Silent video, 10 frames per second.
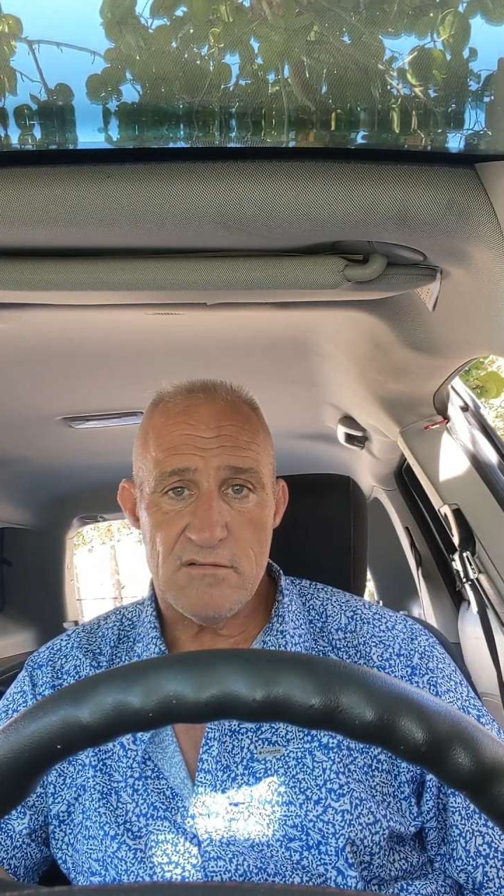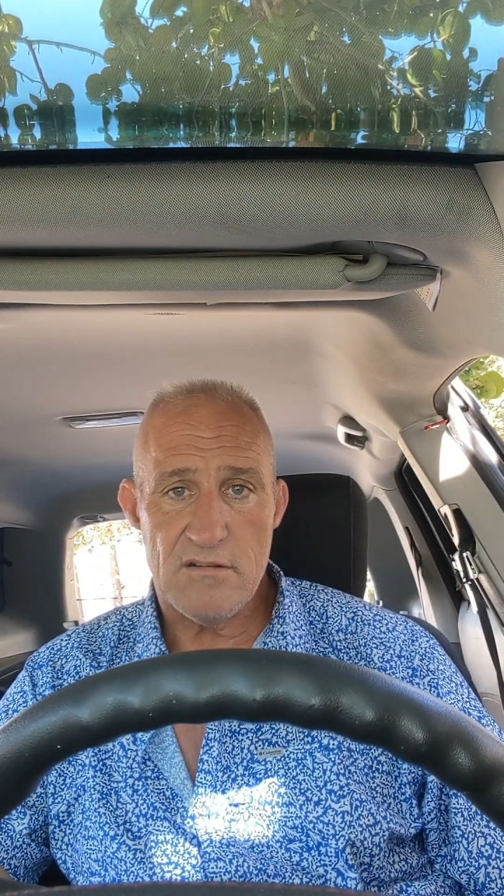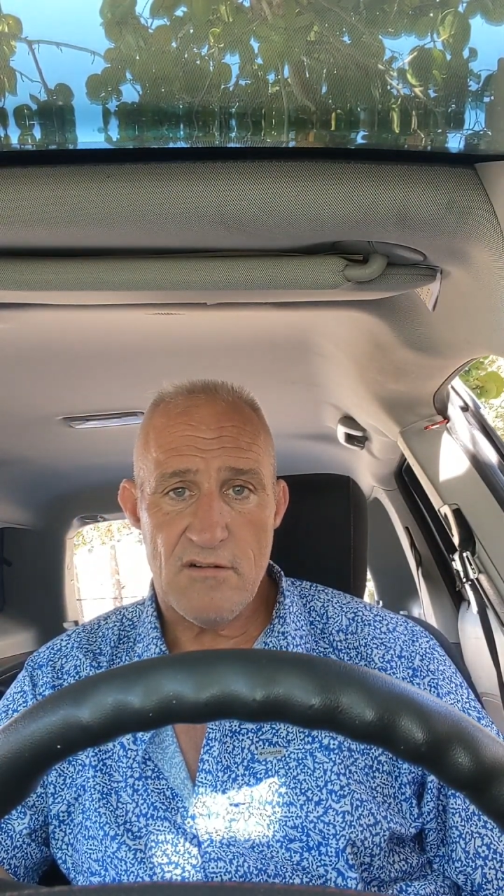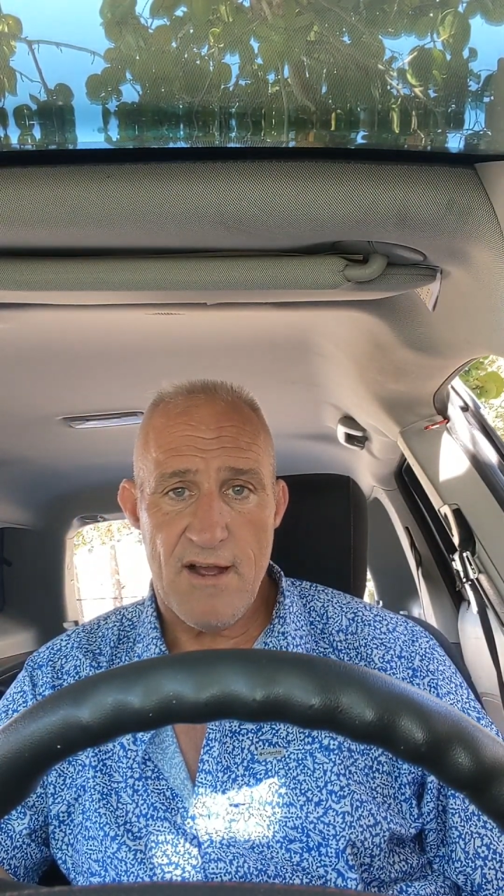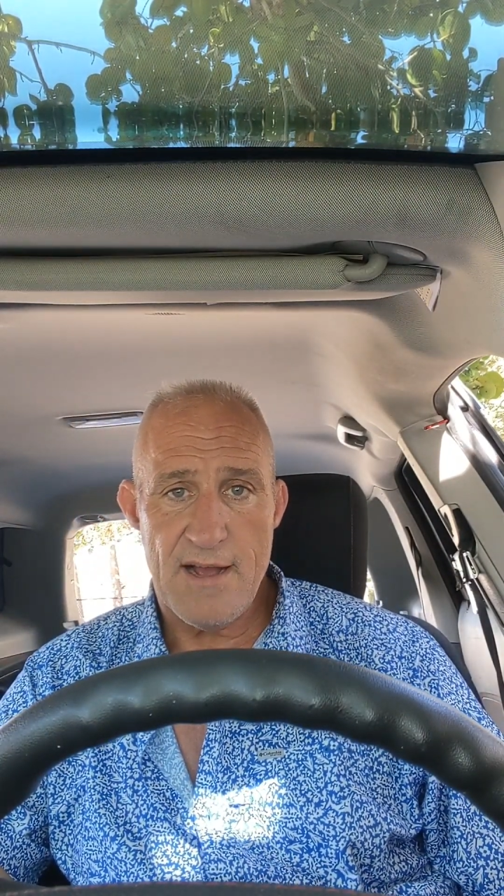the
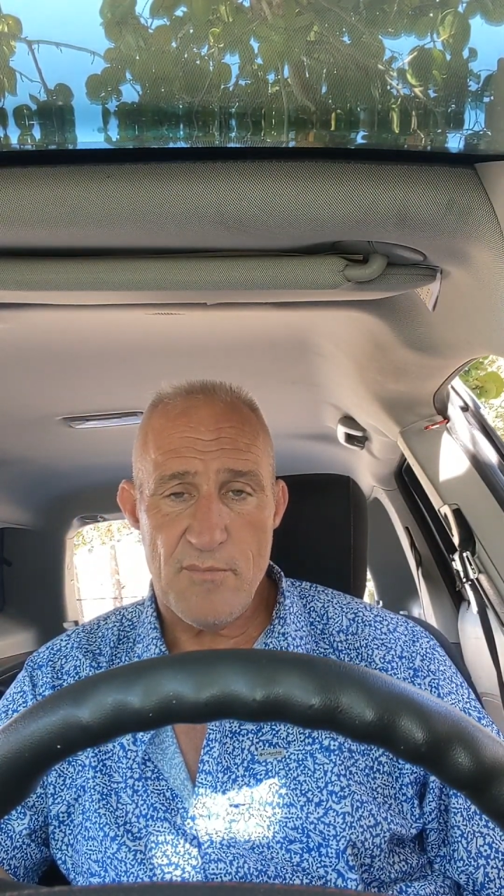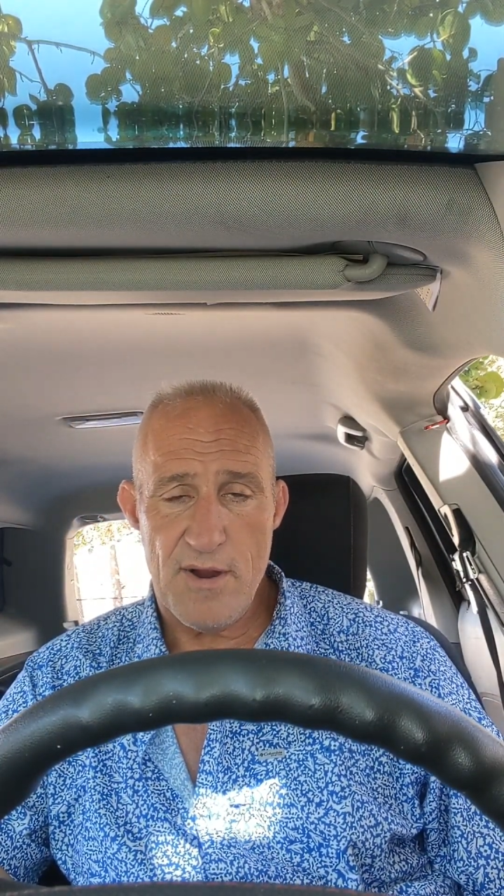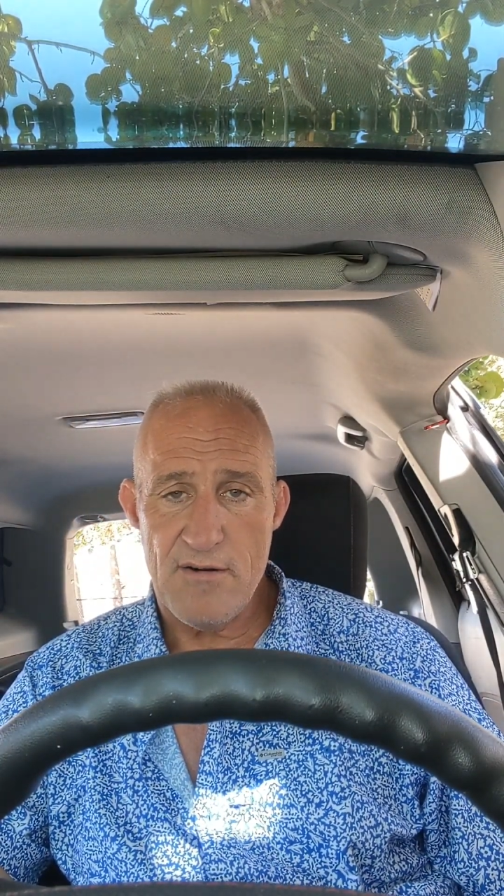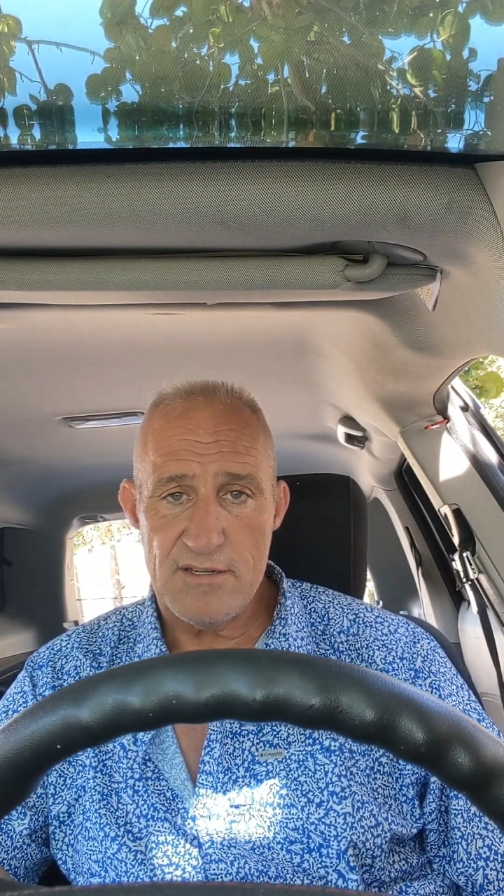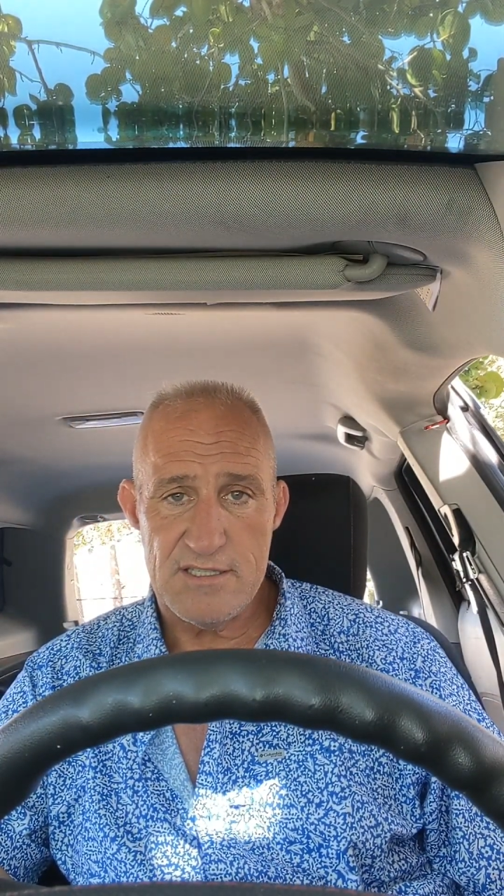Cracker
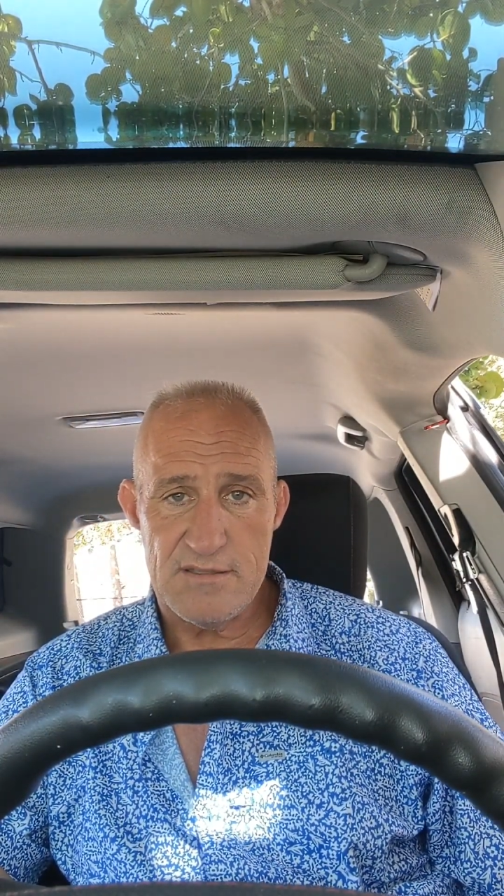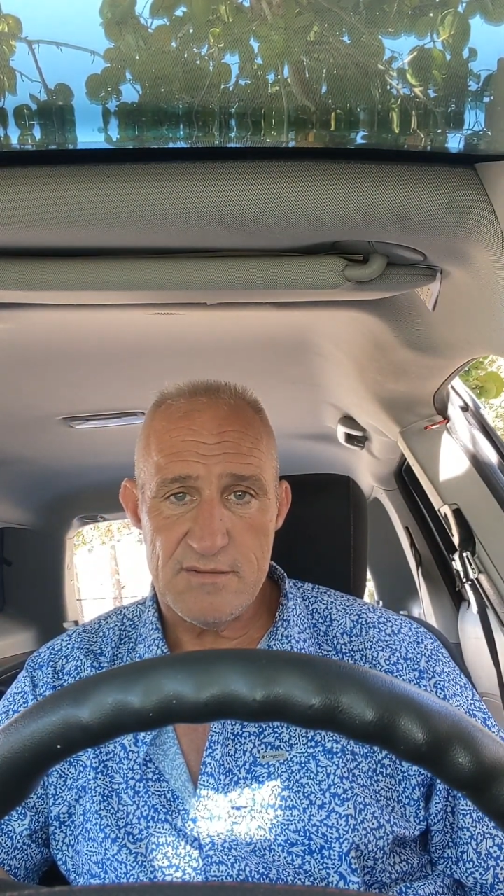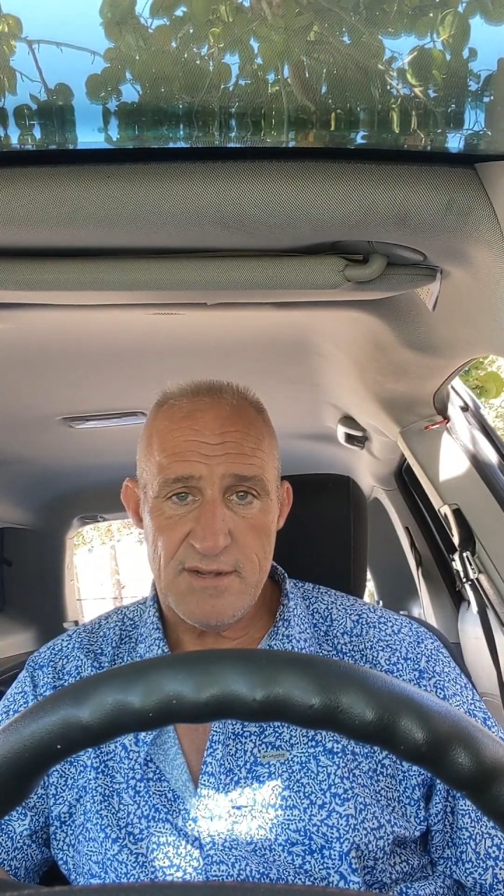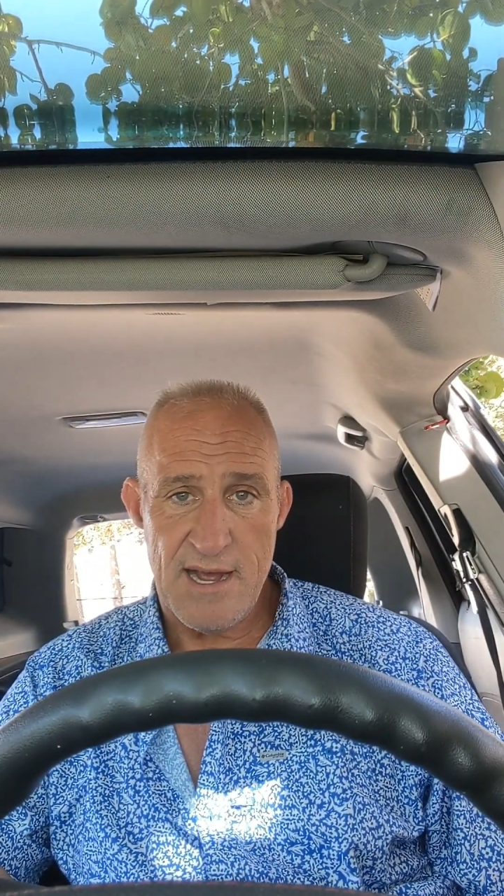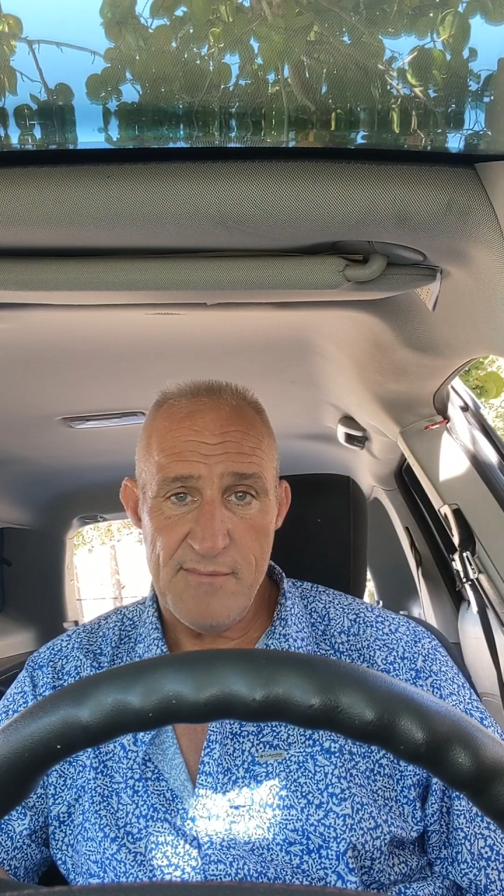Barrel is,
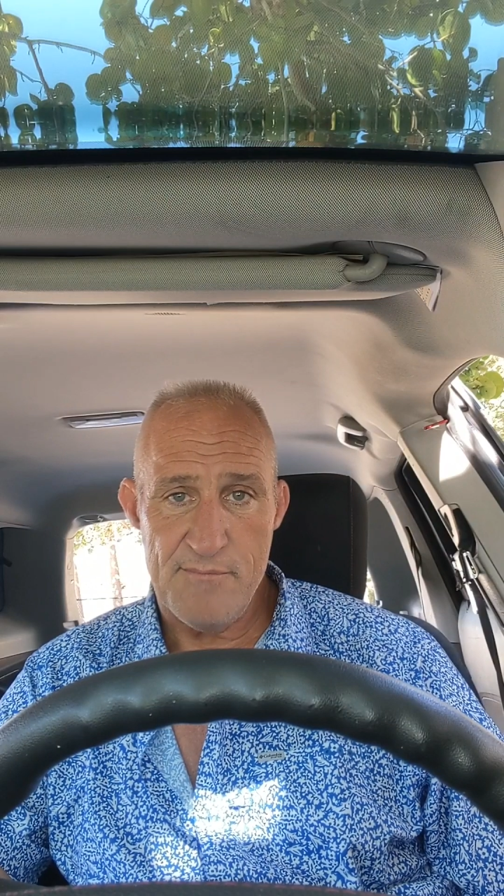I